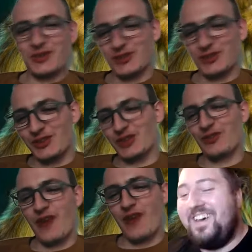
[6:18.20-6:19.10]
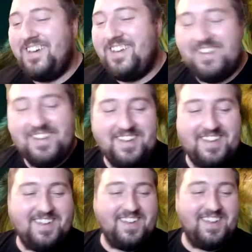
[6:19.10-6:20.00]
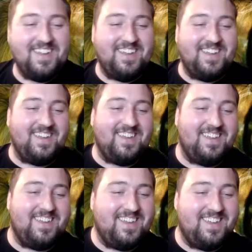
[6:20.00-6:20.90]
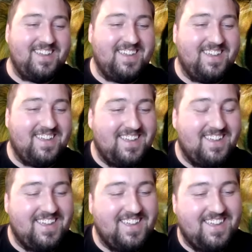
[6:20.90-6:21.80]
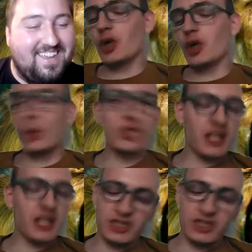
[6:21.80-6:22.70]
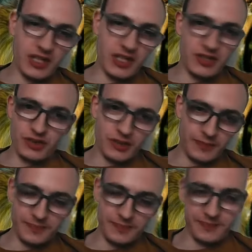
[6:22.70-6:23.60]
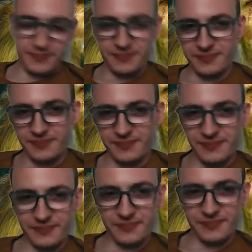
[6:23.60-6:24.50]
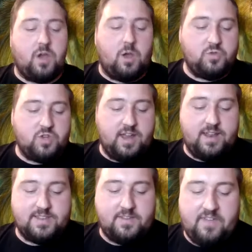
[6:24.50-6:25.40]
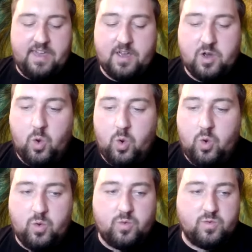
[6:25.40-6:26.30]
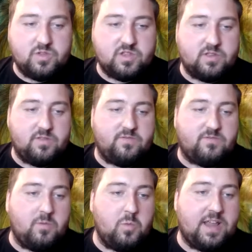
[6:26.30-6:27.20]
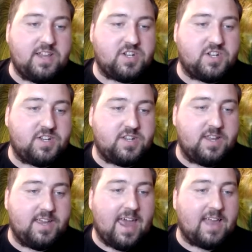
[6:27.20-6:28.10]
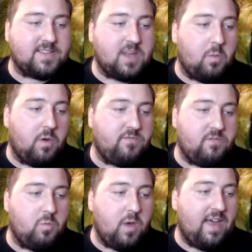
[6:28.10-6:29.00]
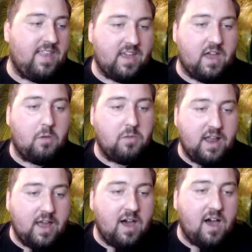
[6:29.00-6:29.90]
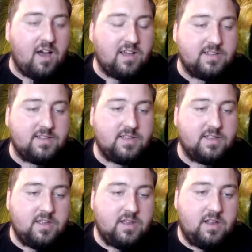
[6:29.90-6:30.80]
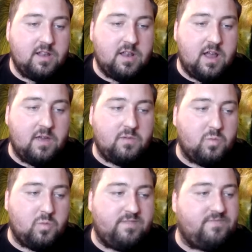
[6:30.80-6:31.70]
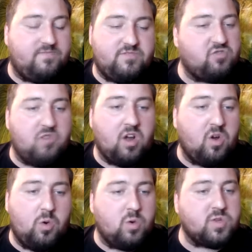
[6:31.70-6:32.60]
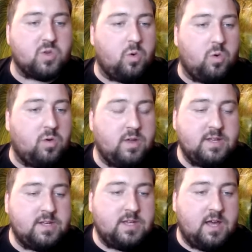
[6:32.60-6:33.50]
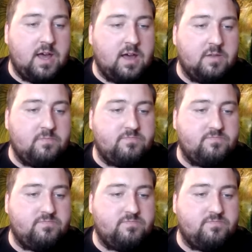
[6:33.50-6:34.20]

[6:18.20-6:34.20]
so just for our viewers and listeners, just explain a bit what coaching actually is. So coaching is a vehicle from which to get someone from where they currently are, like with struggles or um,